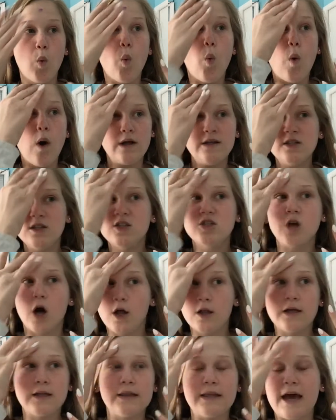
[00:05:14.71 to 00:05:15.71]
one
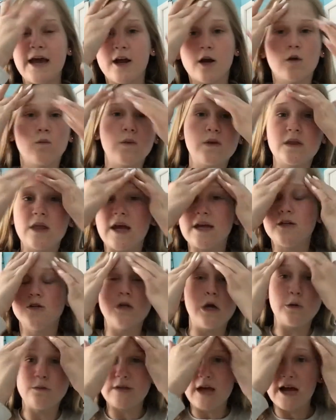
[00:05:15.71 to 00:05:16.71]
solid layer with like
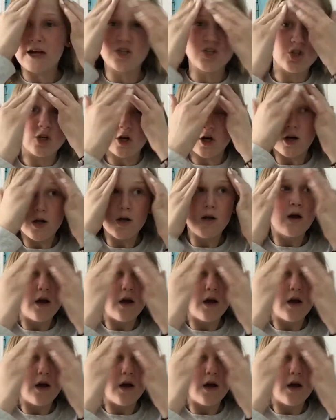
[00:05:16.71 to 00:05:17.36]
no texture.